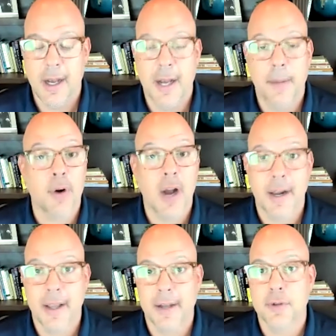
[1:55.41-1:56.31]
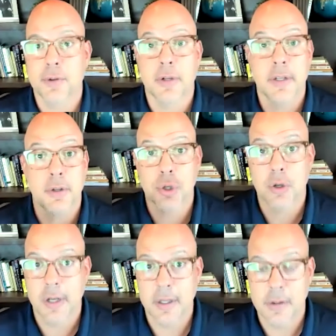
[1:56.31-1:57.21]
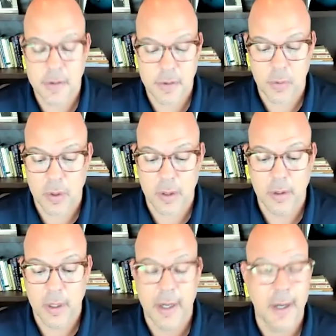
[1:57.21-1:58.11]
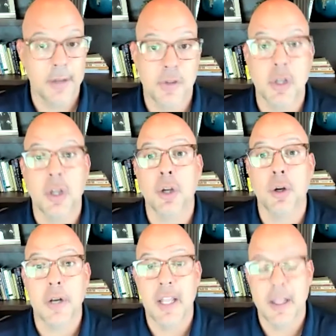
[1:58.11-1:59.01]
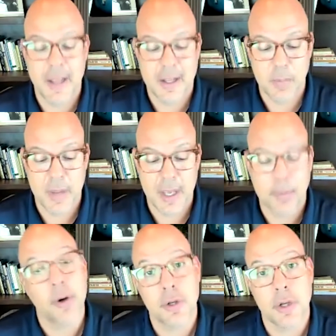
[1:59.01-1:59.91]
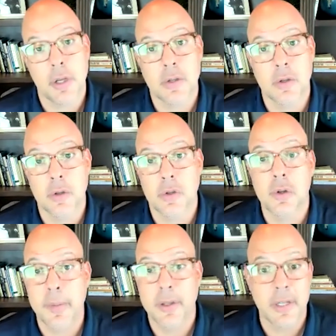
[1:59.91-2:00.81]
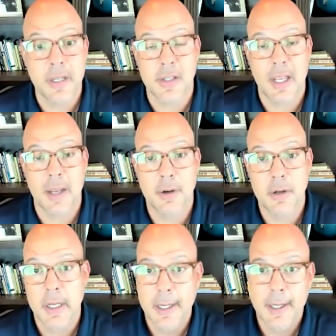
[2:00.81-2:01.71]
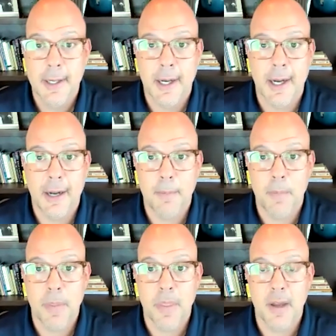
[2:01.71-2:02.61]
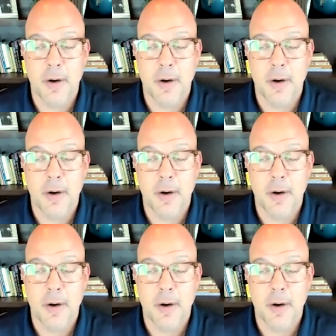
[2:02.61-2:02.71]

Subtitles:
product or insurance or security that's being purchased. So the Suitability Standard, there